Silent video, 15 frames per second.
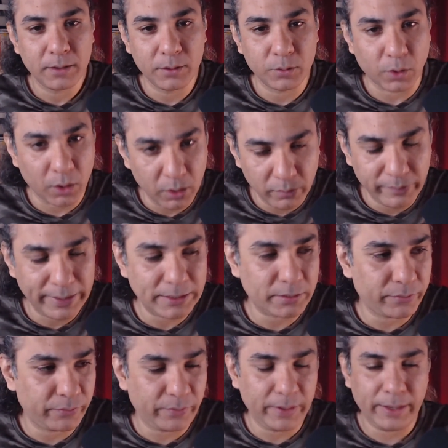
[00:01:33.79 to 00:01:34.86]
You
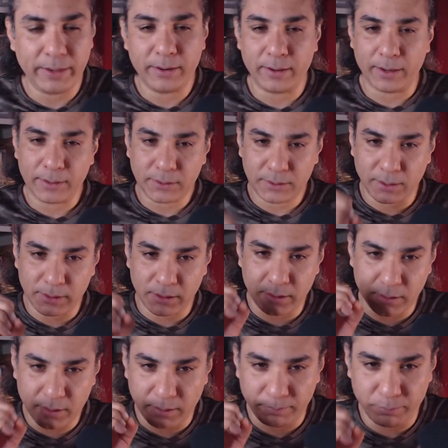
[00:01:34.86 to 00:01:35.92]
always feel a
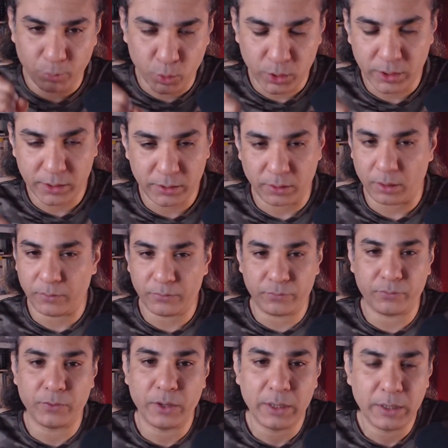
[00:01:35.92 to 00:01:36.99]
certain component
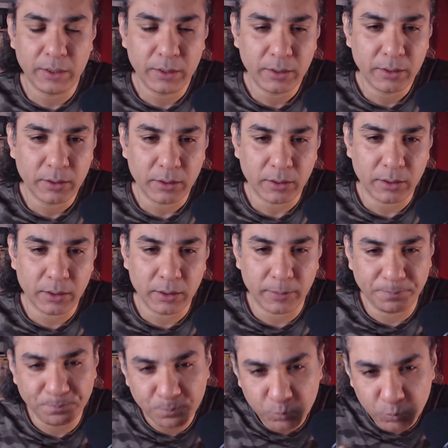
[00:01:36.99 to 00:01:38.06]
of uh,